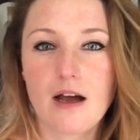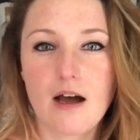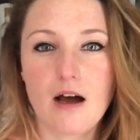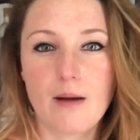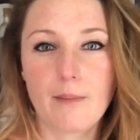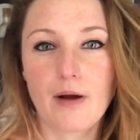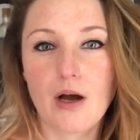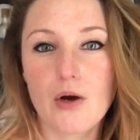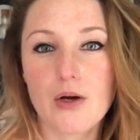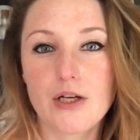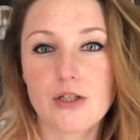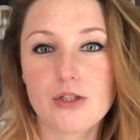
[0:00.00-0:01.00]
I'm
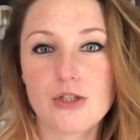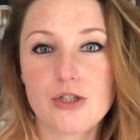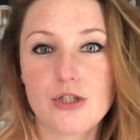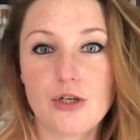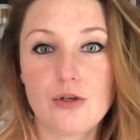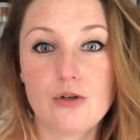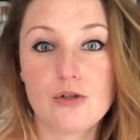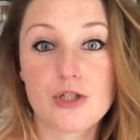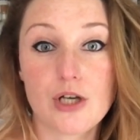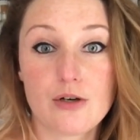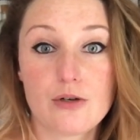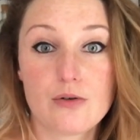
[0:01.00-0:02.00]
going to
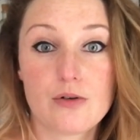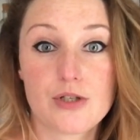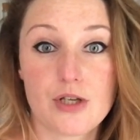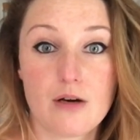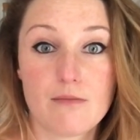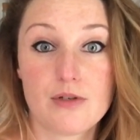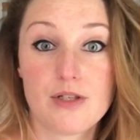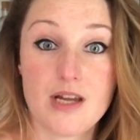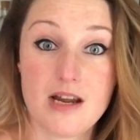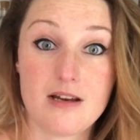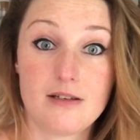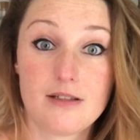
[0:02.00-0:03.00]
sow some
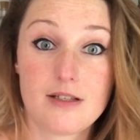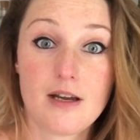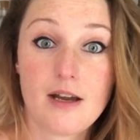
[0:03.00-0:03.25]
seeds.